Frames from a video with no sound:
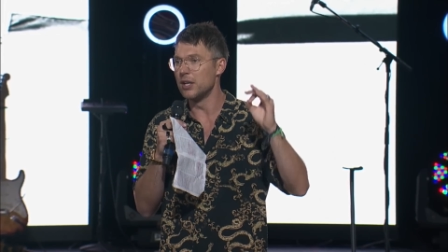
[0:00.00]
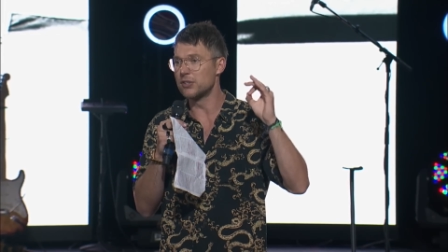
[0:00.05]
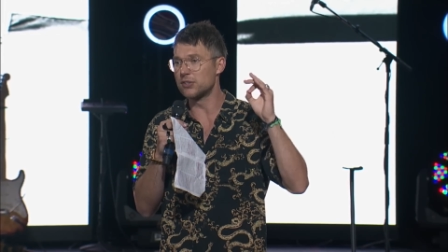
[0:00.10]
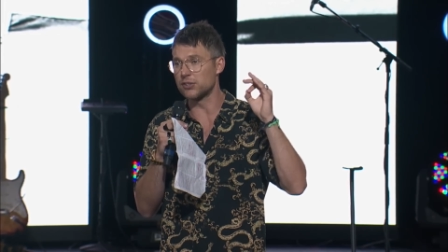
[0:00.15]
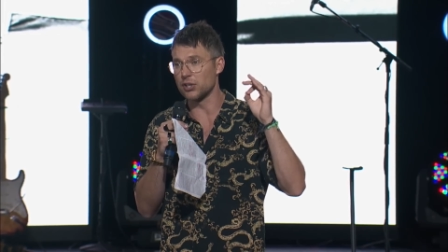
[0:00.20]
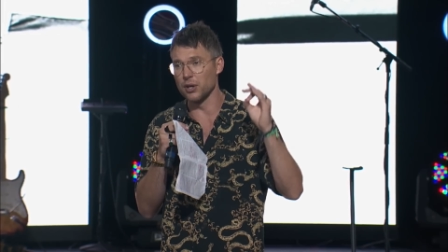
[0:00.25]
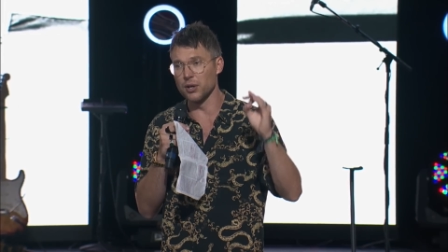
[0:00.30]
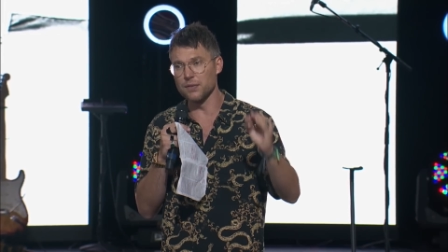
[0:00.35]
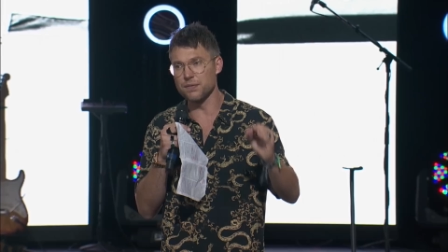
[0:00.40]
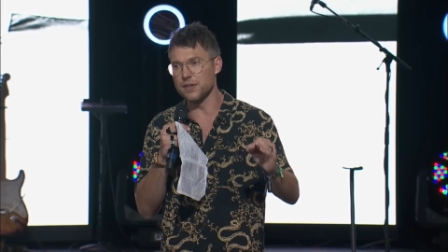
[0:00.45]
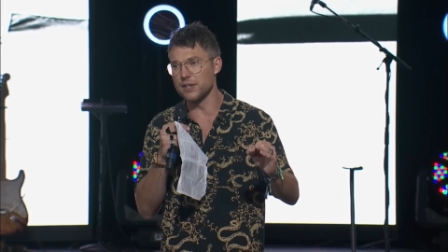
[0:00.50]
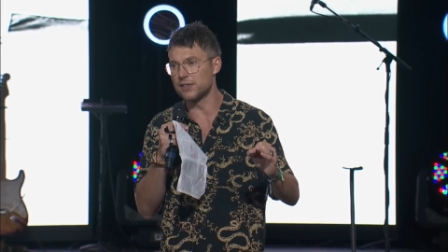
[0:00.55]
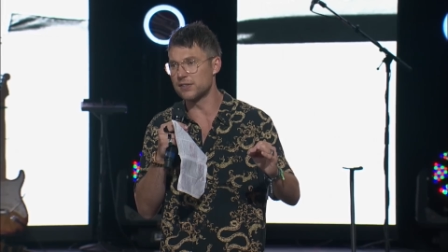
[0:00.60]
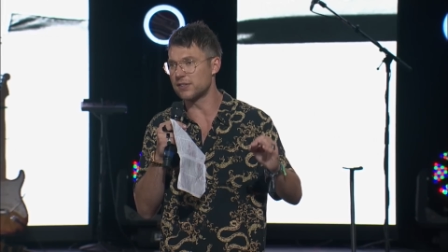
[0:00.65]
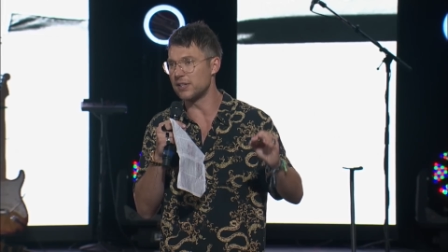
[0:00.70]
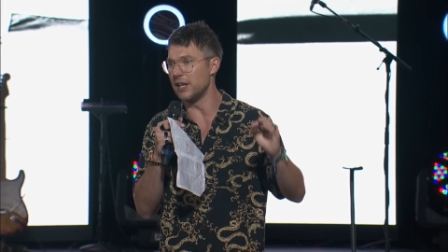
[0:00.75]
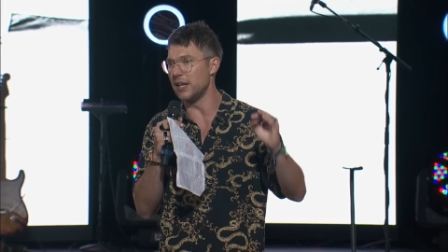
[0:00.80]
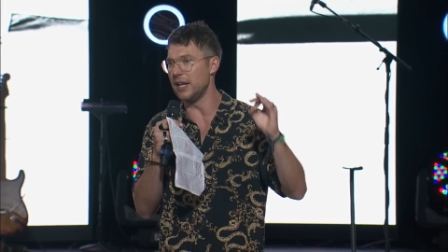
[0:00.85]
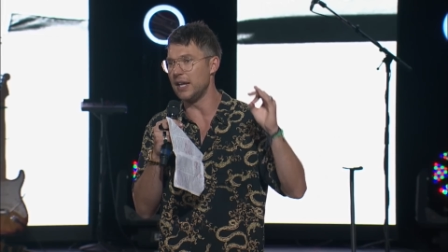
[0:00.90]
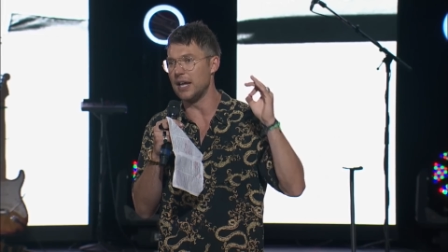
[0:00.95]
serve this
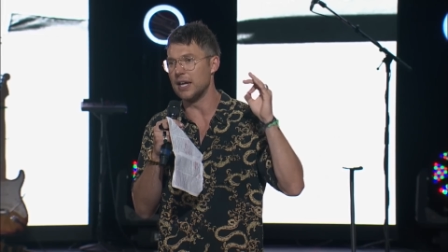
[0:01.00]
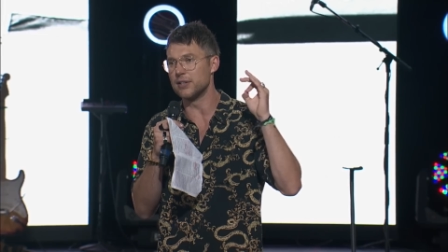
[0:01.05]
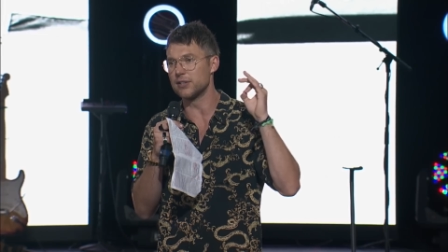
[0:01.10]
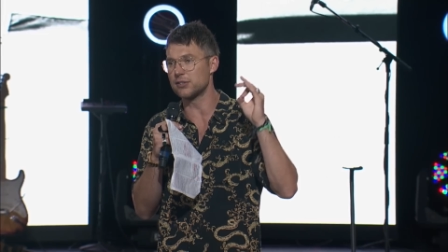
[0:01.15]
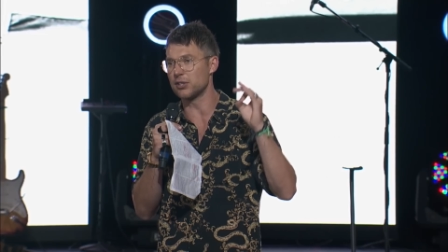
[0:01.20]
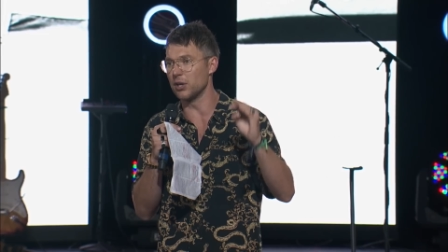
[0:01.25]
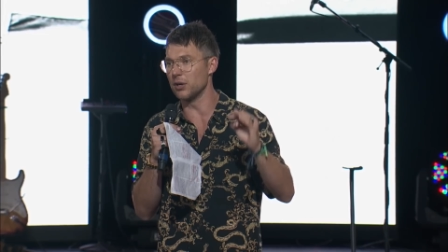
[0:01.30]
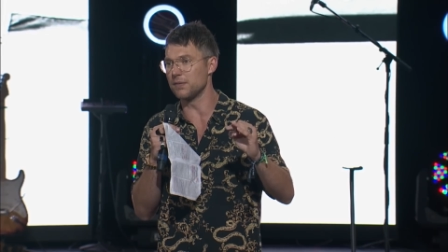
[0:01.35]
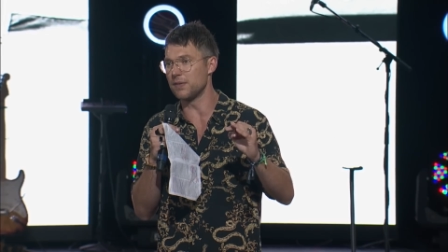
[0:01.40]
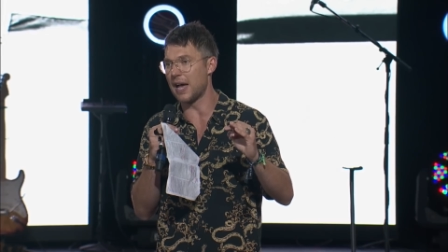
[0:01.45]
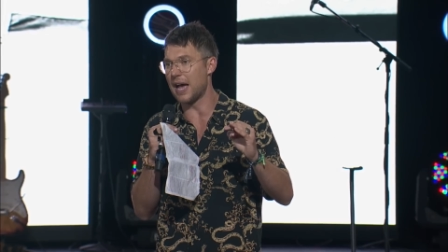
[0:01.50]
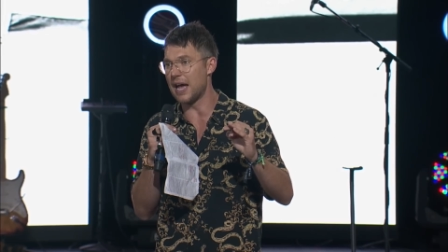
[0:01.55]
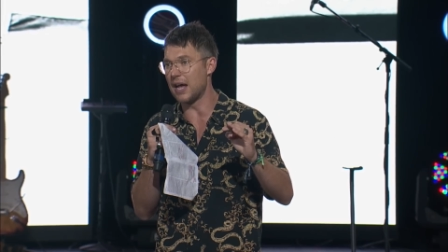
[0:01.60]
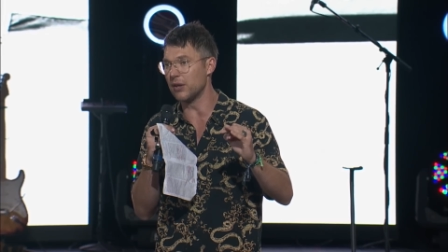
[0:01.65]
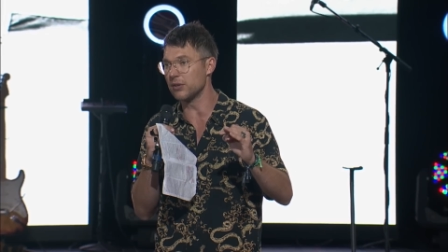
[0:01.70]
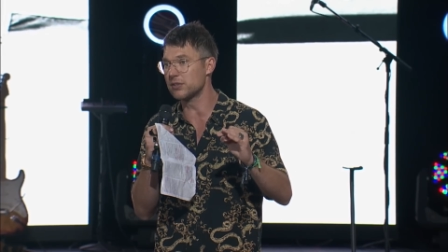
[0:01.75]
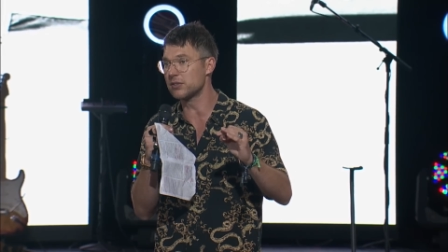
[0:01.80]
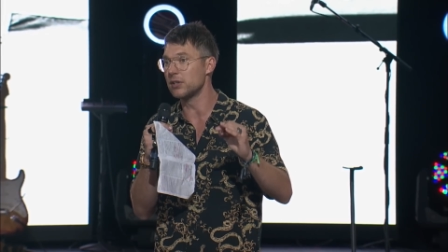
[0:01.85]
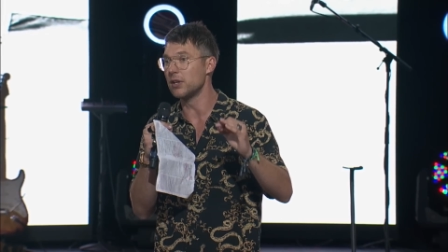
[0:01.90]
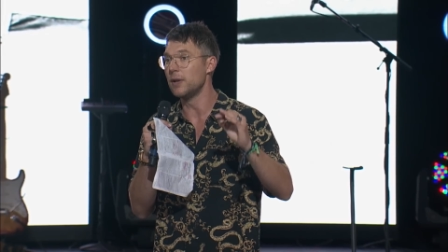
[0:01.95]
city, and serve the
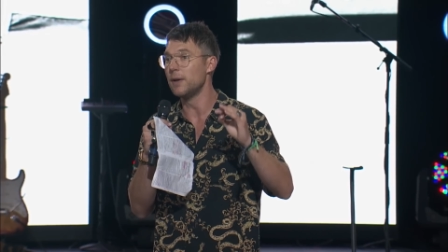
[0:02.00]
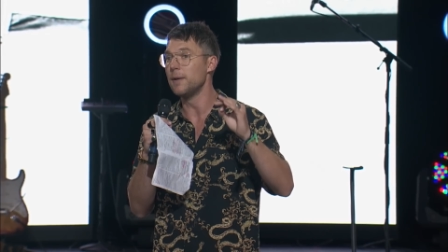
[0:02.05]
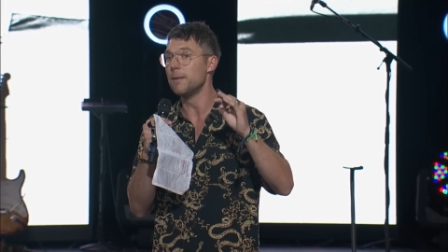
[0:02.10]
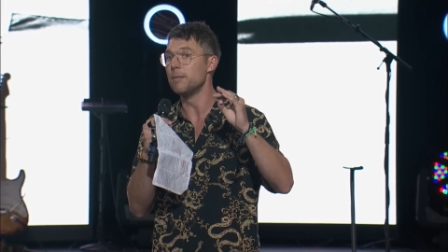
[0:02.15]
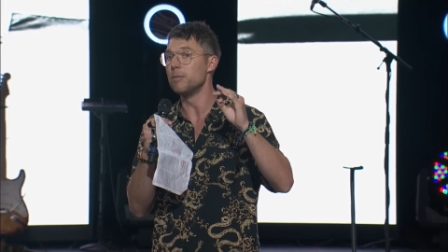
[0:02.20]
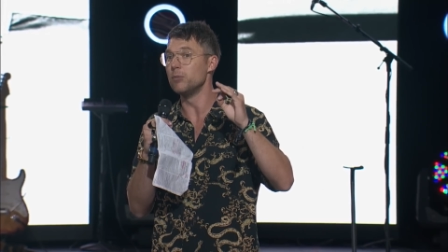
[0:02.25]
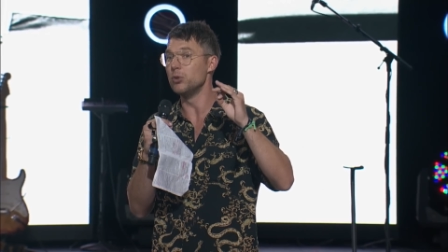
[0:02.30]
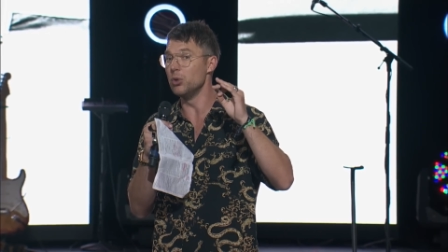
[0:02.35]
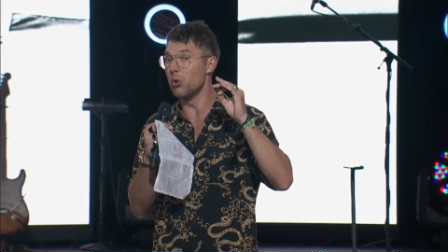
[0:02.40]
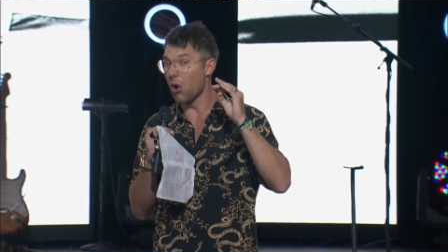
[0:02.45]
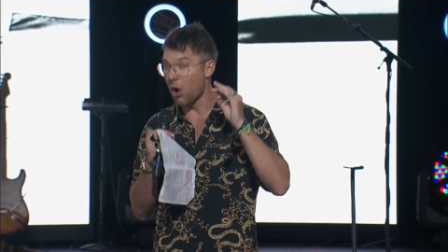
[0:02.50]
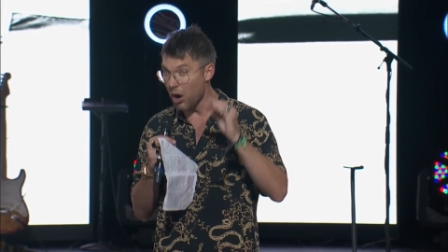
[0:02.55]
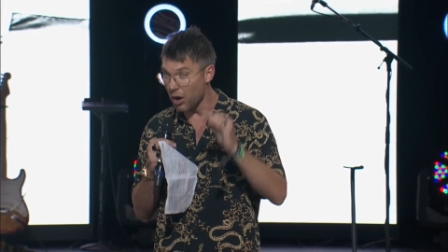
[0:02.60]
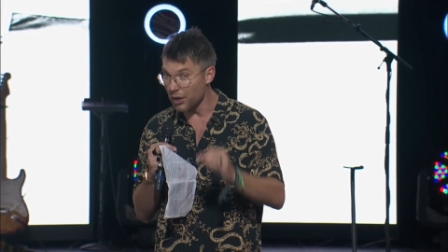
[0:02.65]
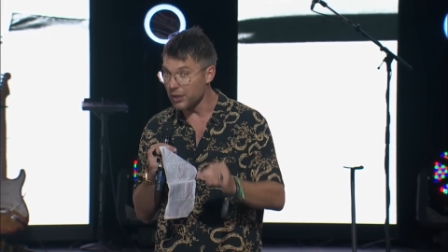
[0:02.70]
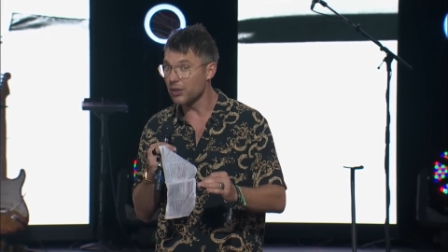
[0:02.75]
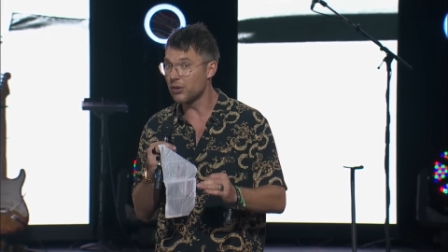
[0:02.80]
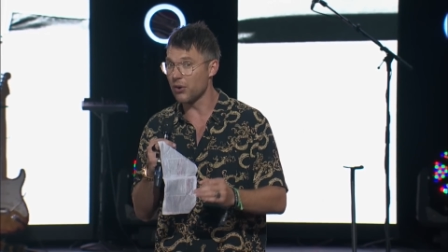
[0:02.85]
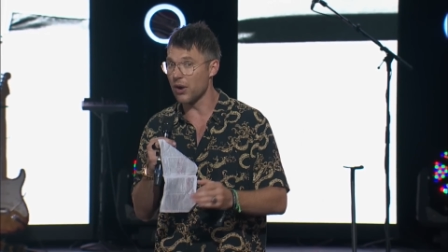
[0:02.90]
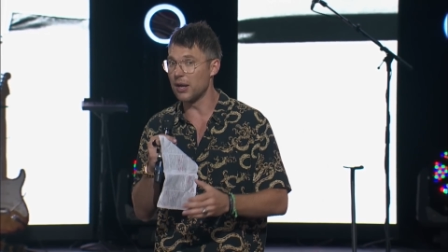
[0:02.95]
house you
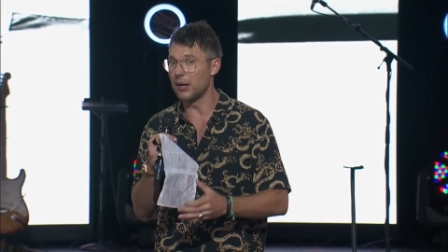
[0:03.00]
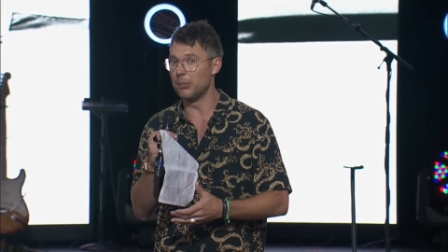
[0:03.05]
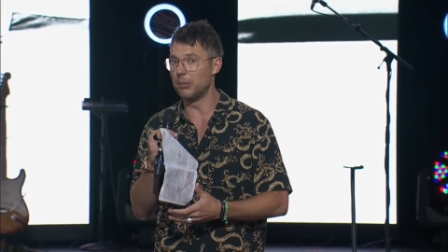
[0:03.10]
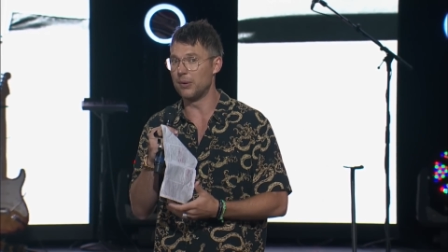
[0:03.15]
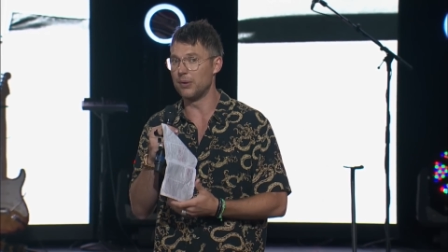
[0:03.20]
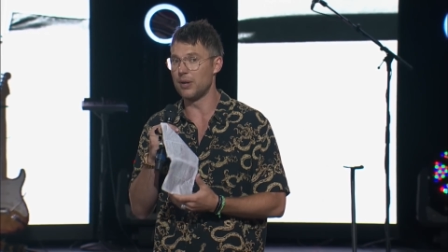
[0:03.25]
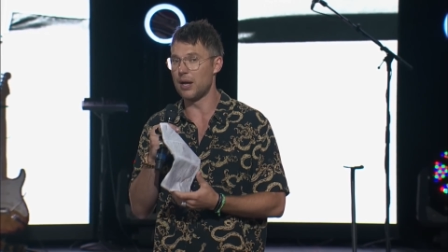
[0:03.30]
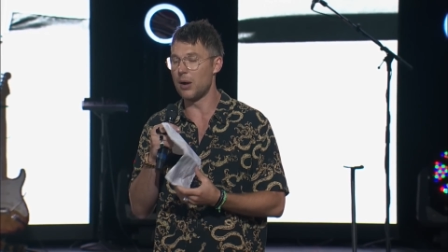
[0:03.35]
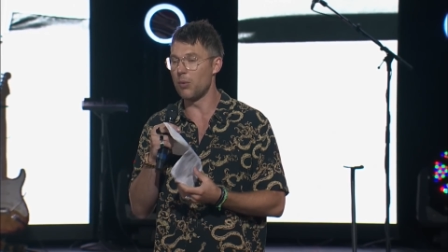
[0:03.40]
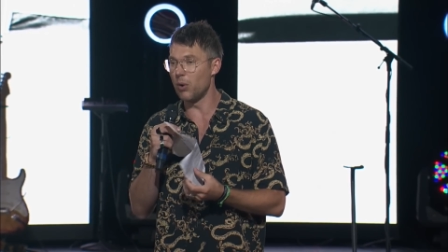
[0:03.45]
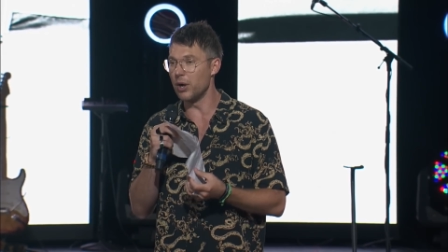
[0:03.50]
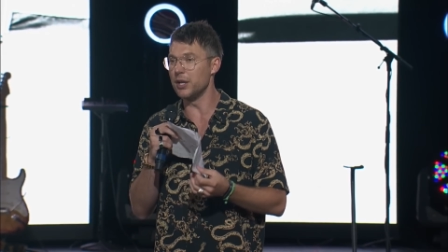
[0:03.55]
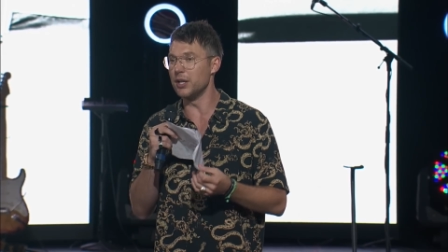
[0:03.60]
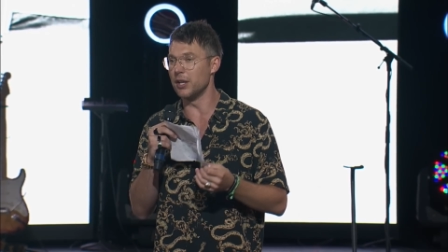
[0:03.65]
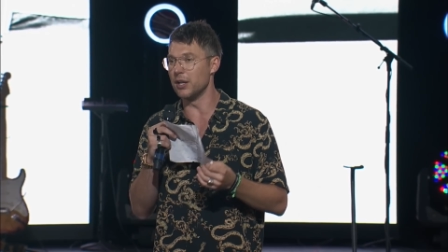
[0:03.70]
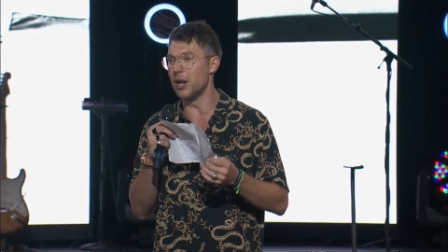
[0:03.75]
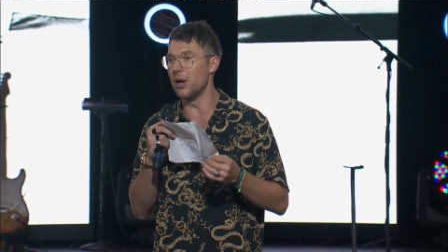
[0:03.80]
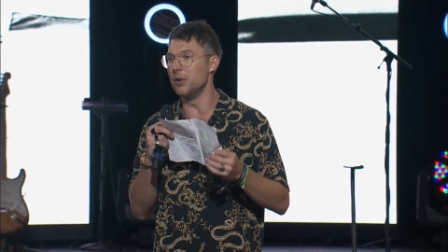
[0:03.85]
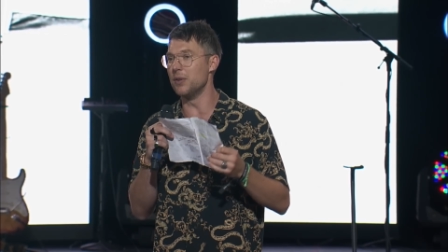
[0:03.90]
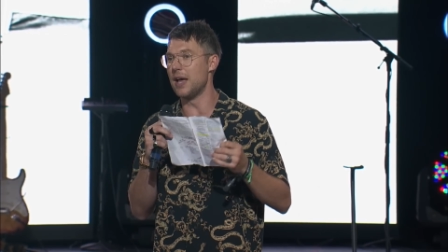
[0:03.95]
are incredible. I want you
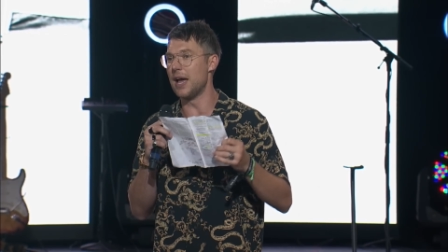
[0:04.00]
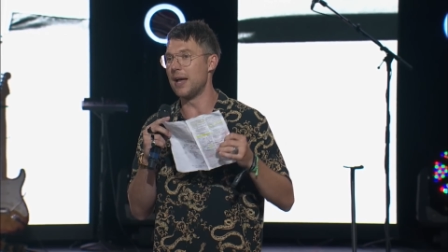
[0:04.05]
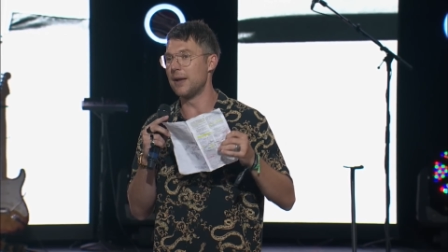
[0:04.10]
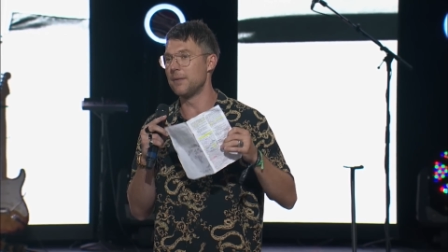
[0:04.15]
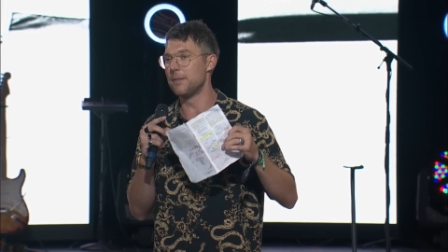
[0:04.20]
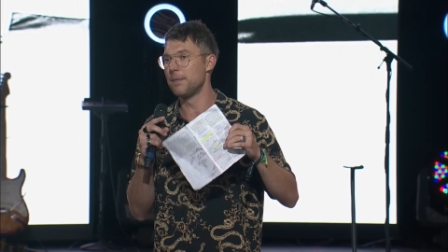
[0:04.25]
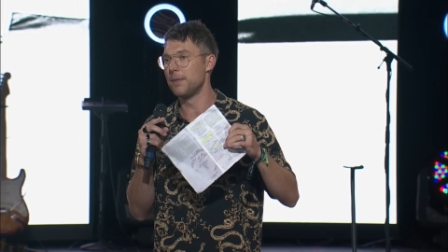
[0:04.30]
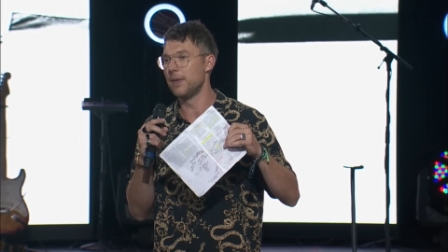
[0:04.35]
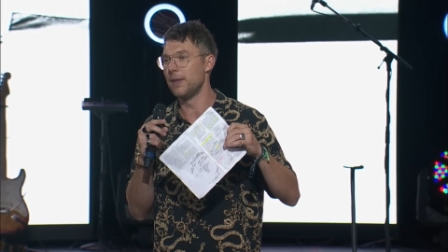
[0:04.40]
to know that.